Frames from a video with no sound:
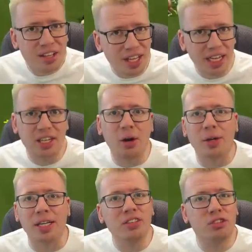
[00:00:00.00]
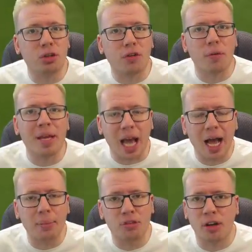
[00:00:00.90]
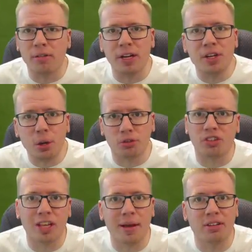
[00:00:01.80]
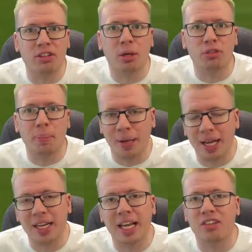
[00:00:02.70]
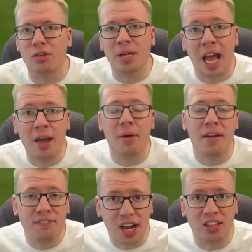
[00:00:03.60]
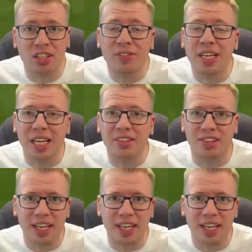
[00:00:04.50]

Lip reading: that guy is driving me absolutely nuts the amount of times I'm playing against him and how effective he is